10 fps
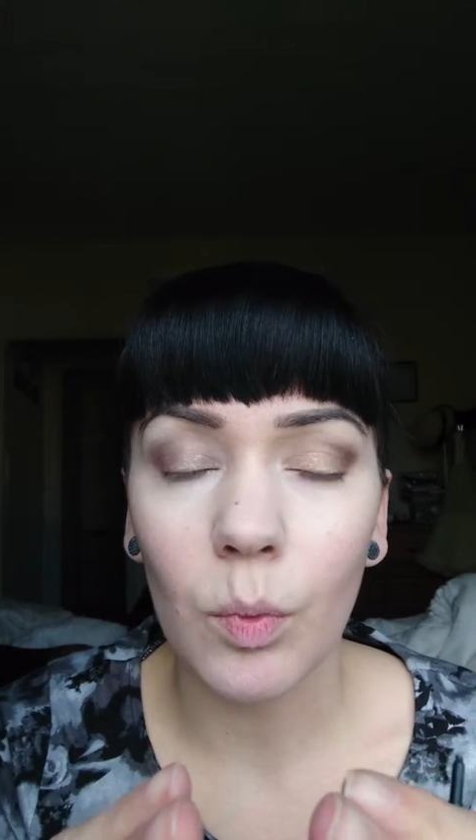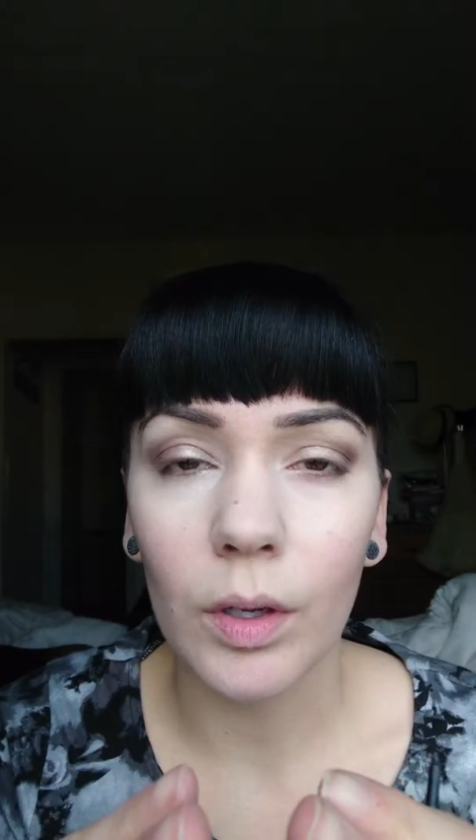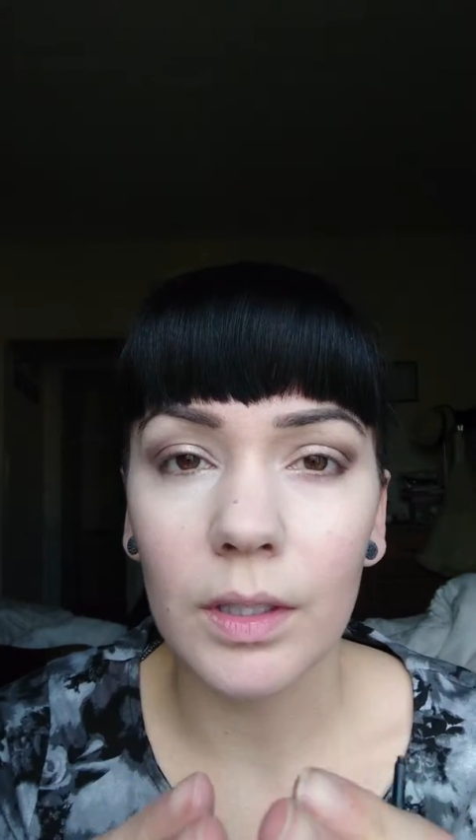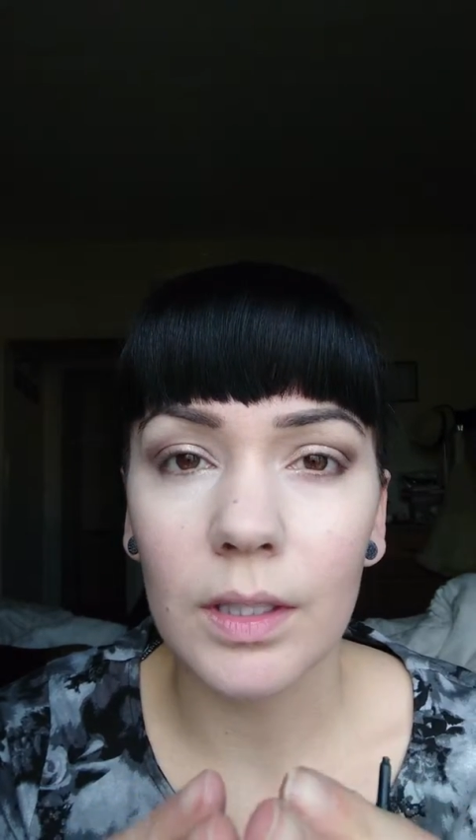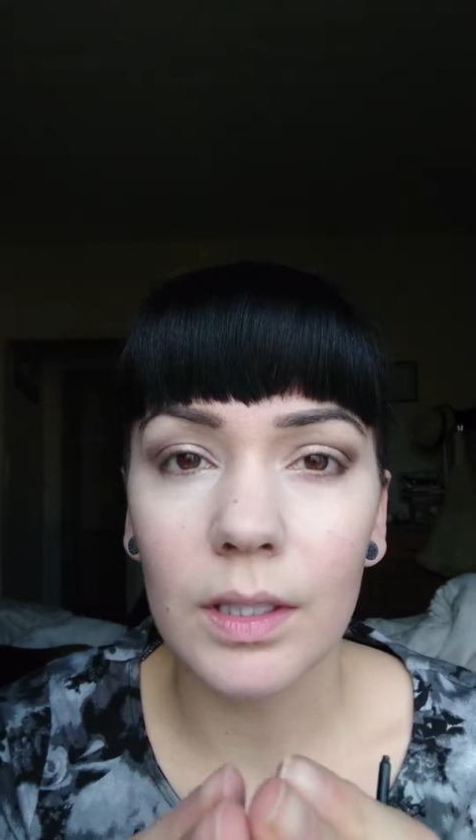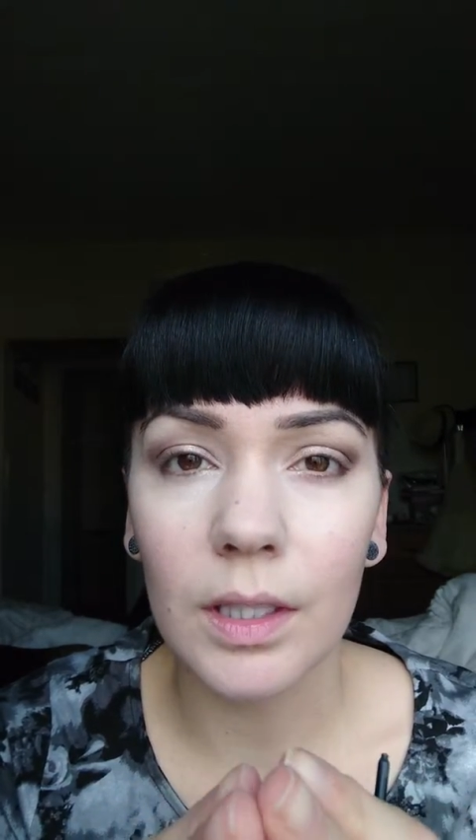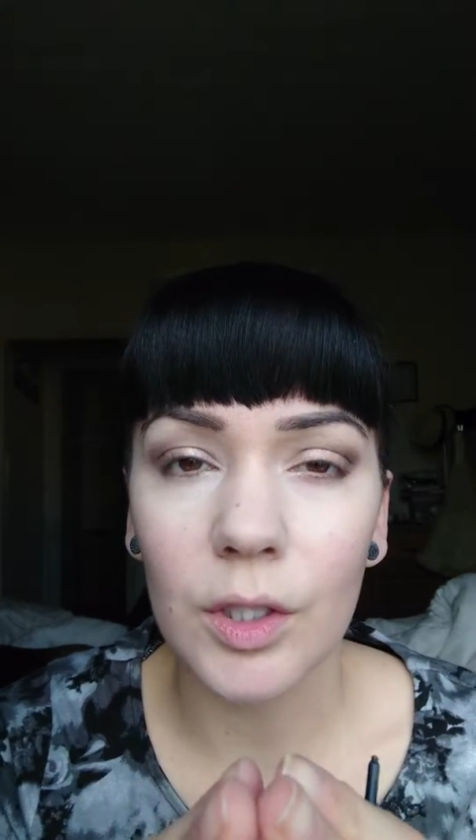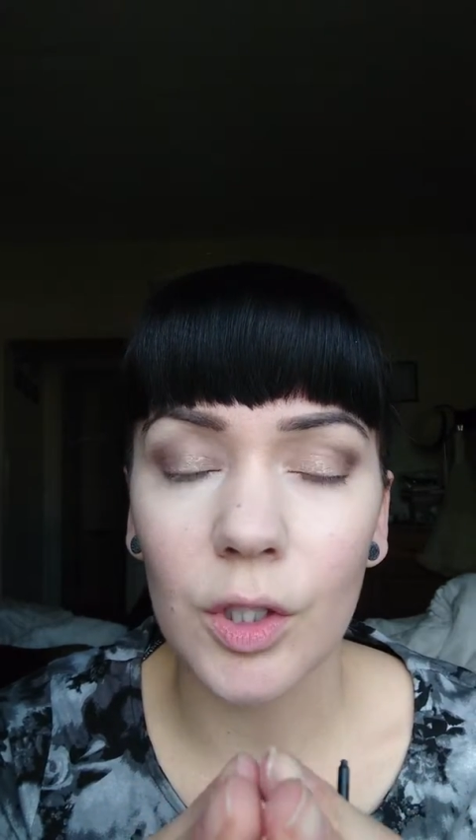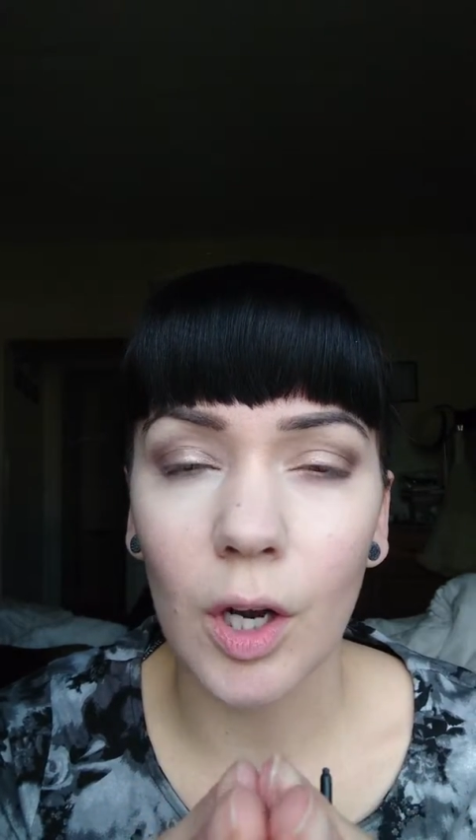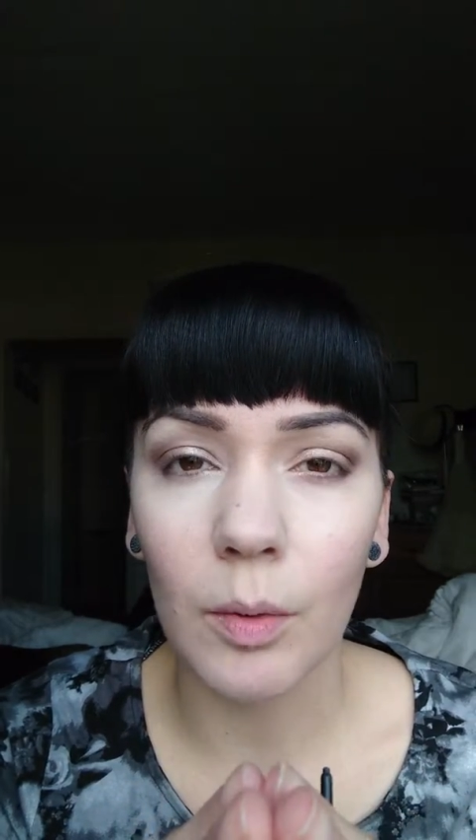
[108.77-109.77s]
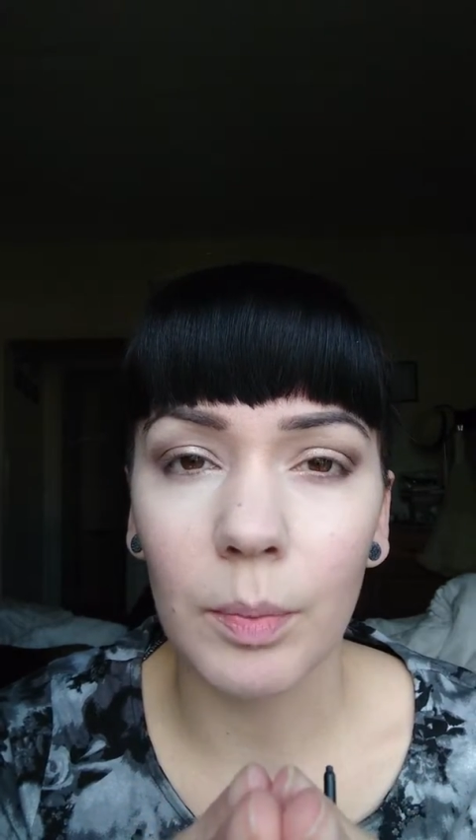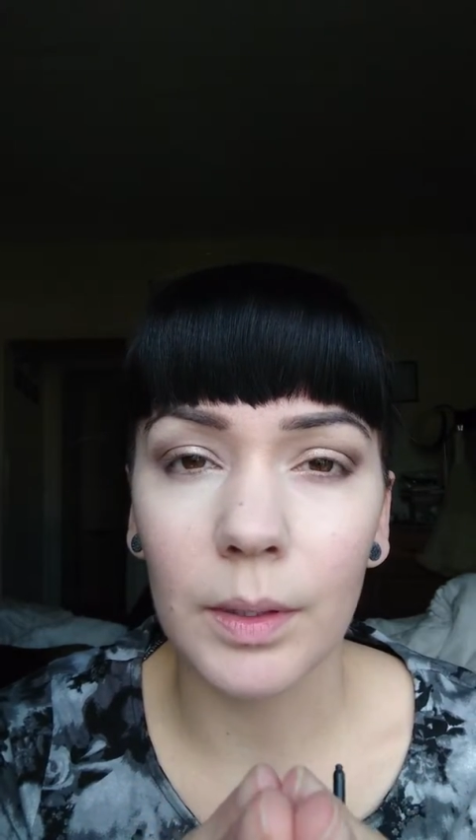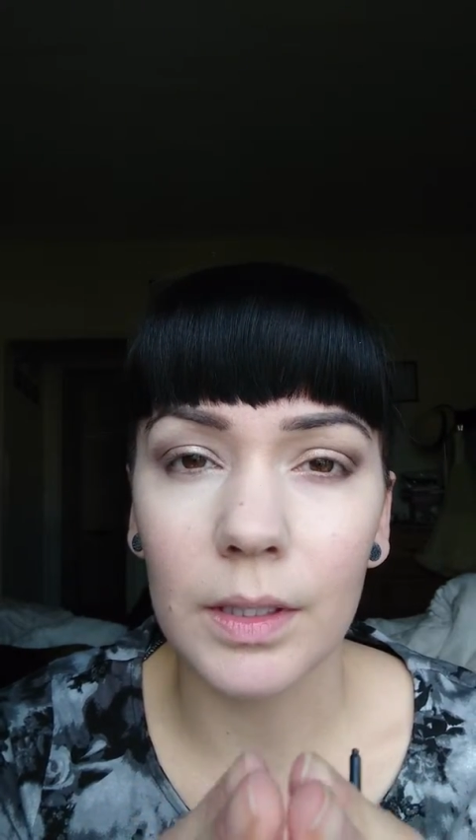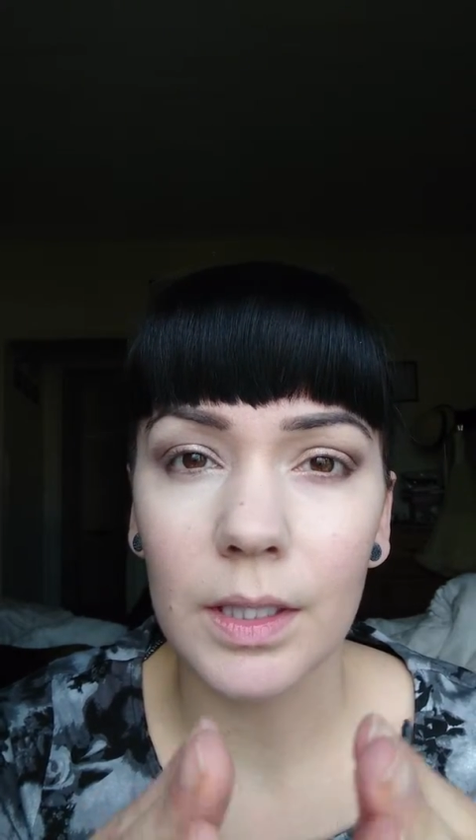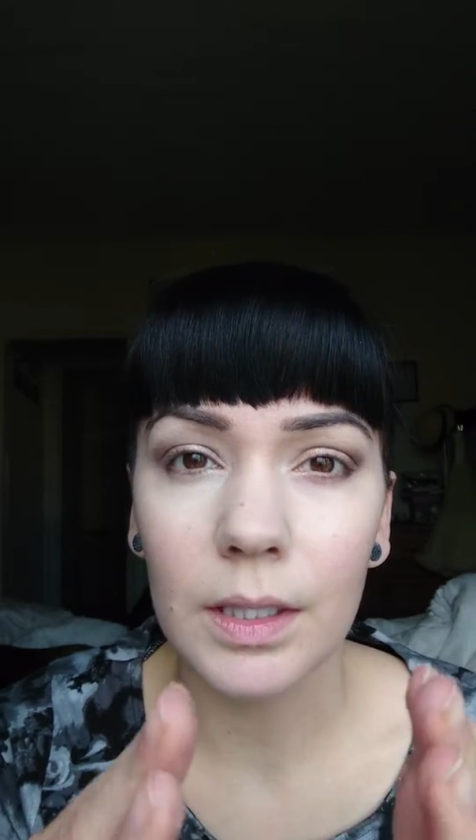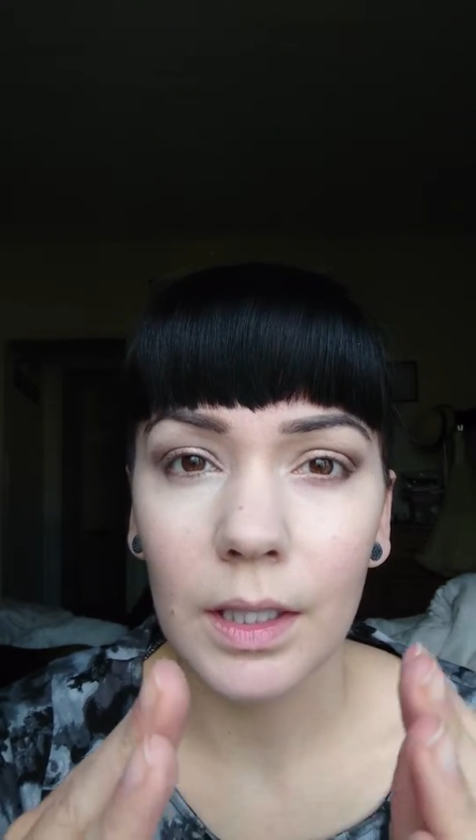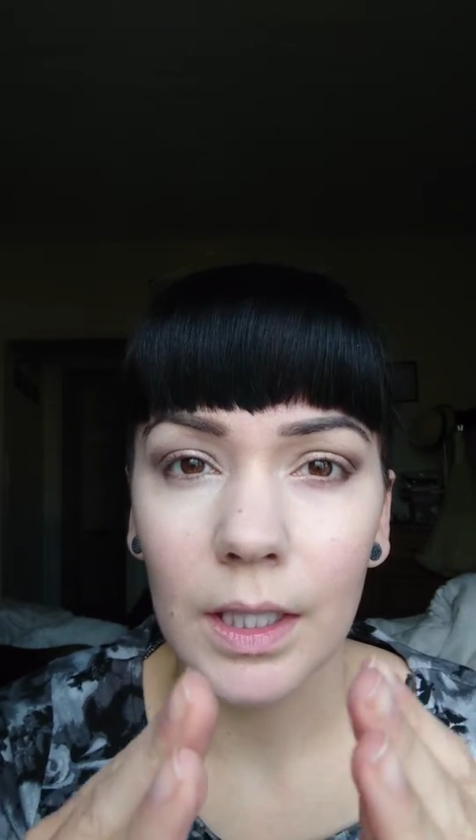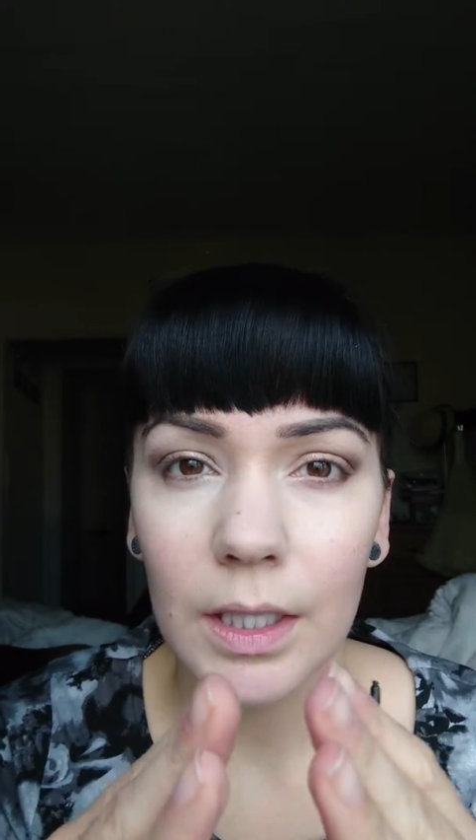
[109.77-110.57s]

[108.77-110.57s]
want sharpened